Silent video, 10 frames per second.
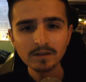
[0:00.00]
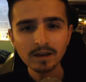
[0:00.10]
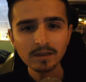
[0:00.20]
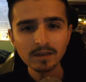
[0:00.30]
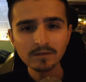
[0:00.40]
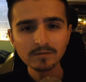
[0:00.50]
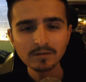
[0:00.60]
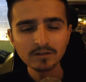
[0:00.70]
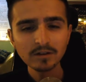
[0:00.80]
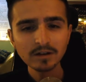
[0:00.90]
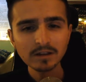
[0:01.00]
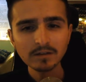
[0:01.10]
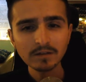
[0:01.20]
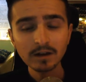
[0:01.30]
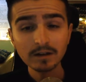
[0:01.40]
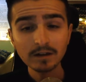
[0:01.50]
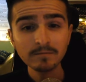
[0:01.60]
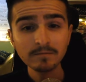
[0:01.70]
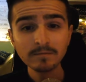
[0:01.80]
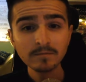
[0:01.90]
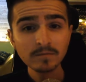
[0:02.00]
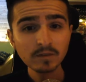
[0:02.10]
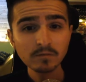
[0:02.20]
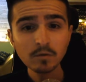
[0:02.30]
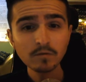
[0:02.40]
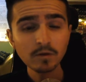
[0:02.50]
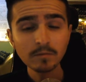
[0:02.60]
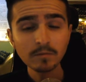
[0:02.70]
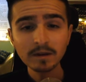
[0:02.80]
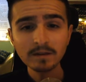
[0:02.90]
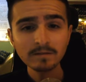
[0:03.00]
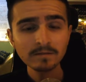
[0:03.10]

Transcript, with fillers: And we're just looking at each other like, okay, just move on, mate.